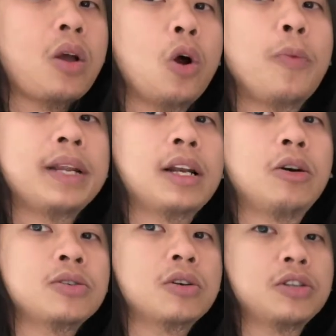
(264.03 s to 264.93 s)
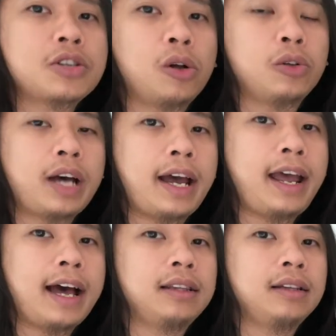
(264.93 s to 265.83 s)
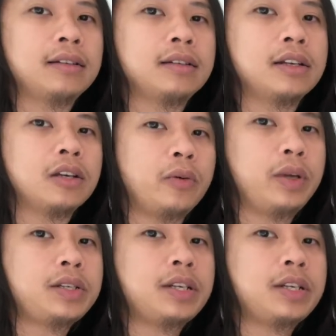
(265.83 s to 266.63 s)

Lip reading: open close controlled hi-hat, which